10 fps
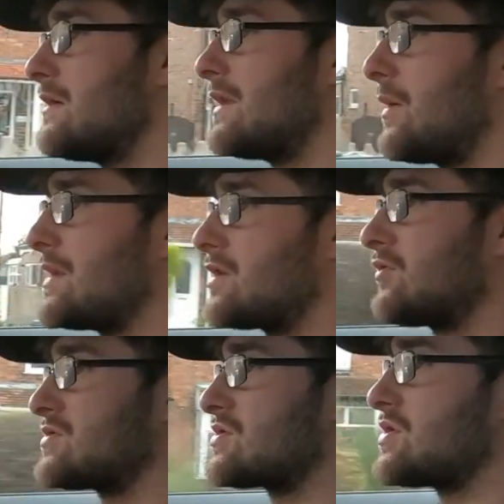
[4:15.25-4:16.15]
Now when your
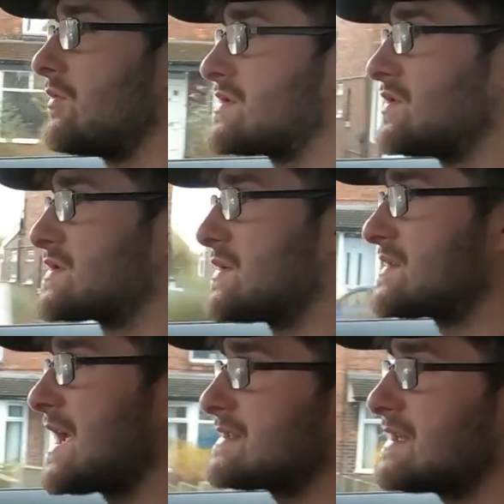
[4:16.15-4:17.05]
cruise control is also
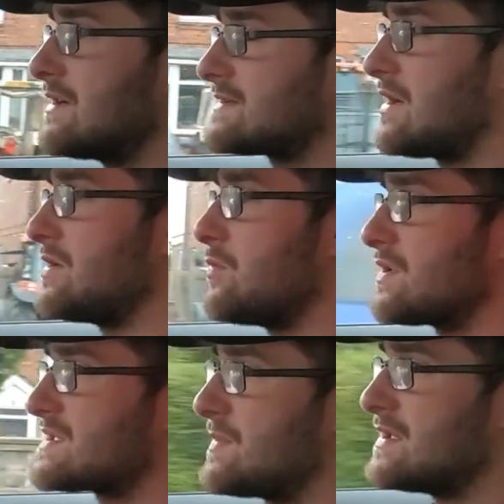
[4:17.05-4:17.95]
set, it'll tell you
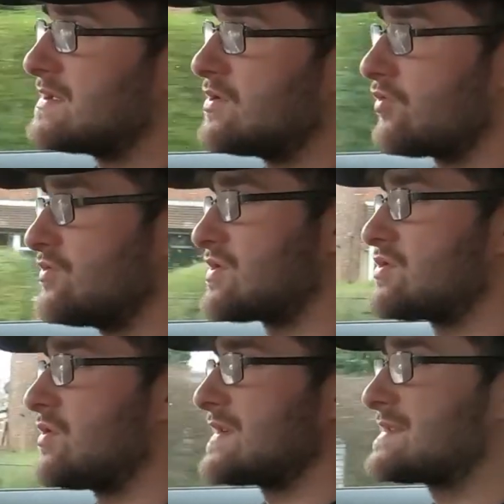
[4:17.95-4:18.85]
what speed your cruise
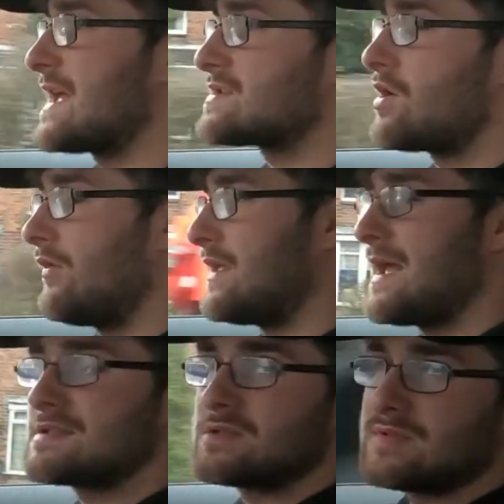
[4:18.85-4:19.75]
control is set on the
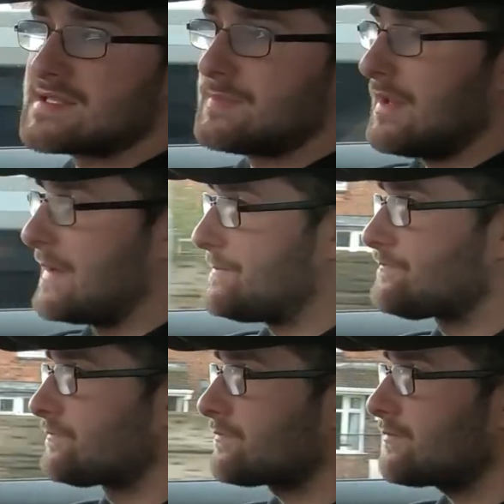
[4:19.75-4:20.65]
heads-up display.
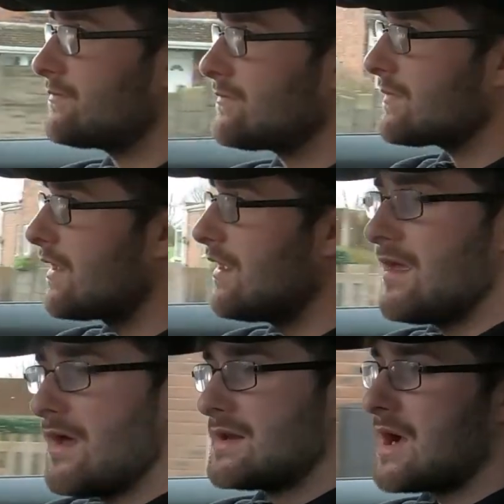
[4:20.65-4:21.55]

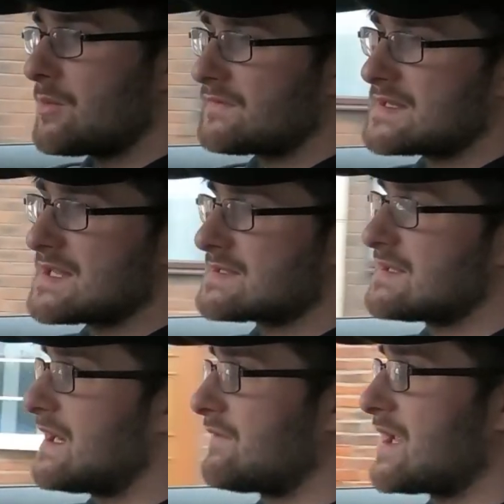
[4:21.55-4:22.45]
Now we have the
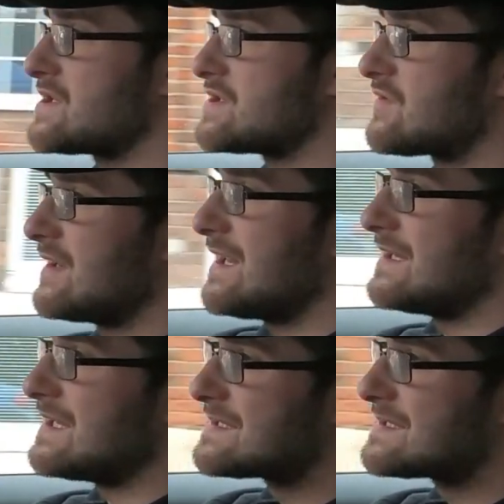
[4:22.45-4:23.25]
satellite navigation screen in the